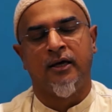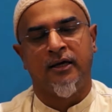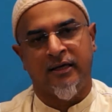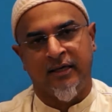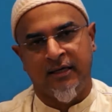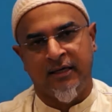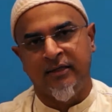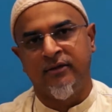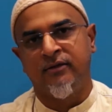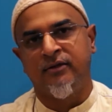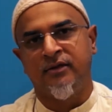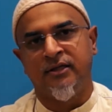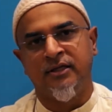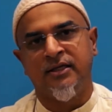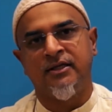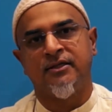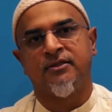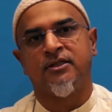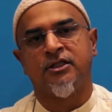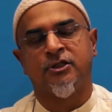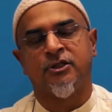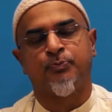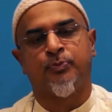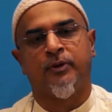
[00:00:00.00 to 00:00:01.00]
in these
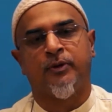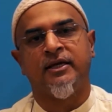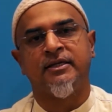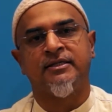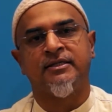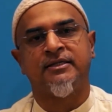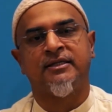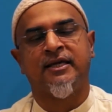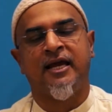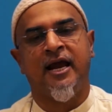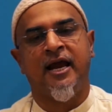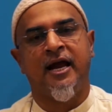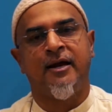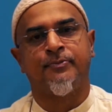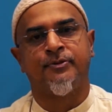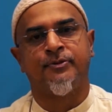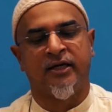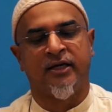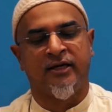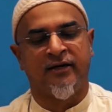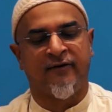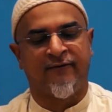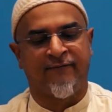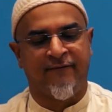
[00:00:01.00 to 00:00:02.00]
displaced camps
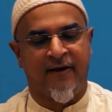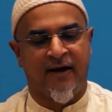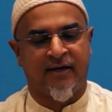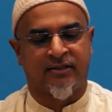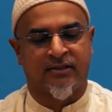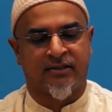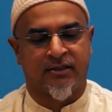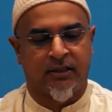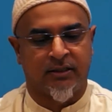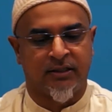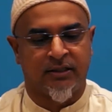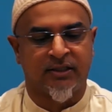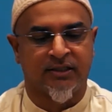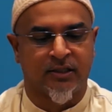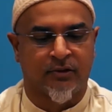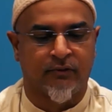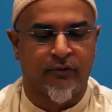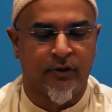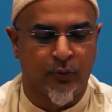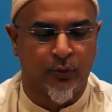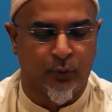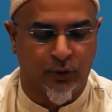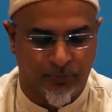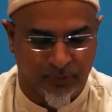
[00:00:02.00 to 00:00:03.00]
that in fact
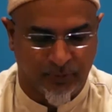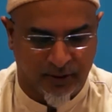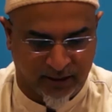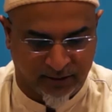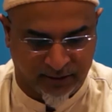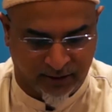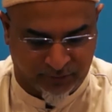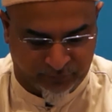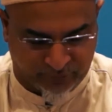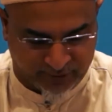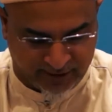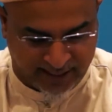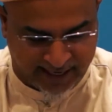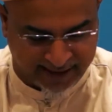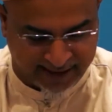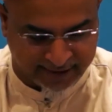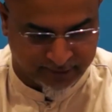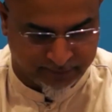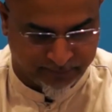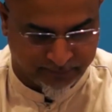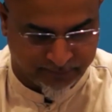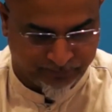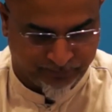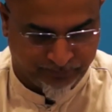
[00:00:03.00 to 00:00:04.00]
disagreed with me in that regard.
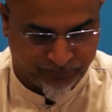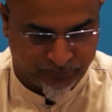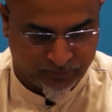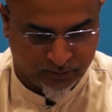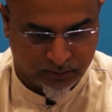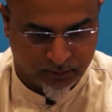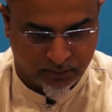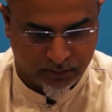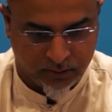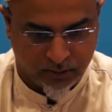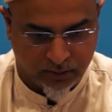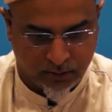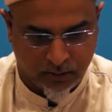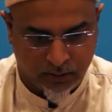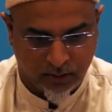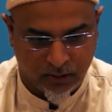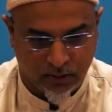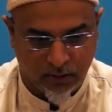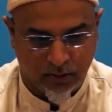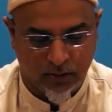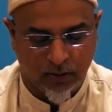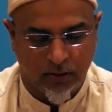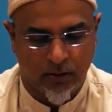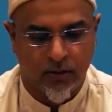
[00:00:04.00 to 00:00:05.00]

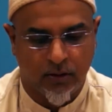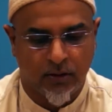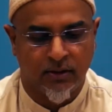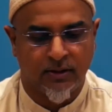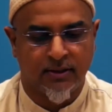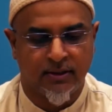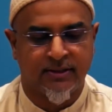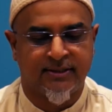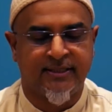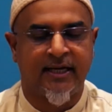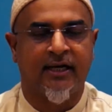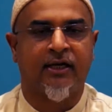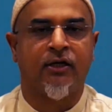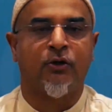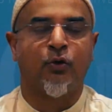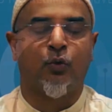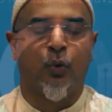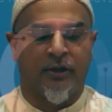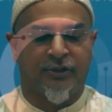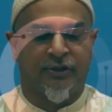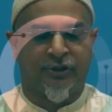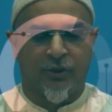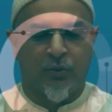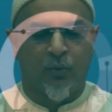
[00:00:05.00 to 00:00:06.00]
Second
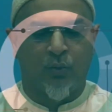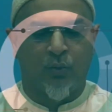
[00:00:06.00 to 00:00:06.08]
question